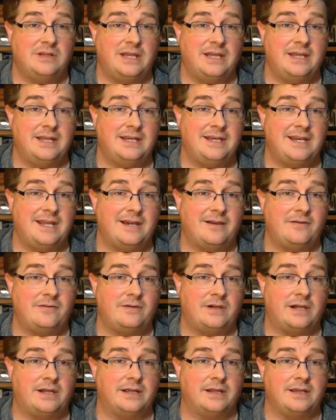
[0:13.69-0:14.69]
and
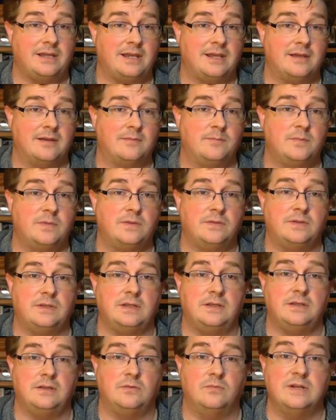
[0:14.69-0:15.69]
now I am
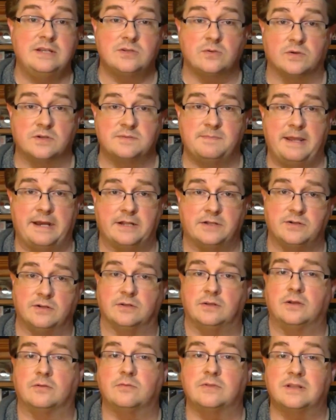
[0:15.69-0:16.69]
the resource manager
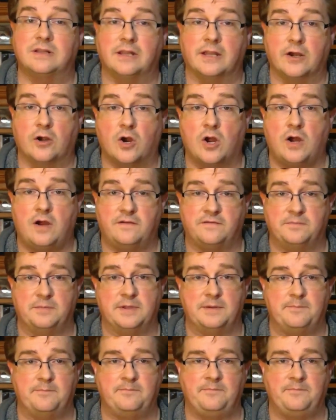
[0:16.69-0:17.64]
along with Claire Hoffman.